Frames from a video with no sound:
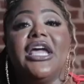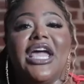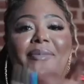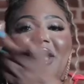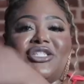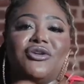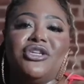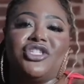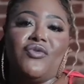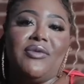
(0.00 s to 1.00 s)
And make sure
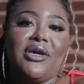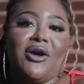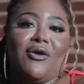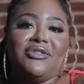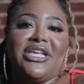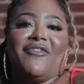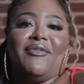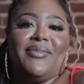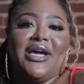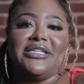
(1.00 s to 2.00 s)
you are streaming Cozy
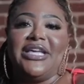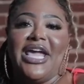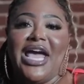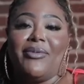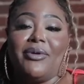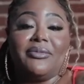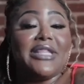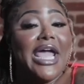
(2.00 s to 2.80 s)
off of Beyonce album.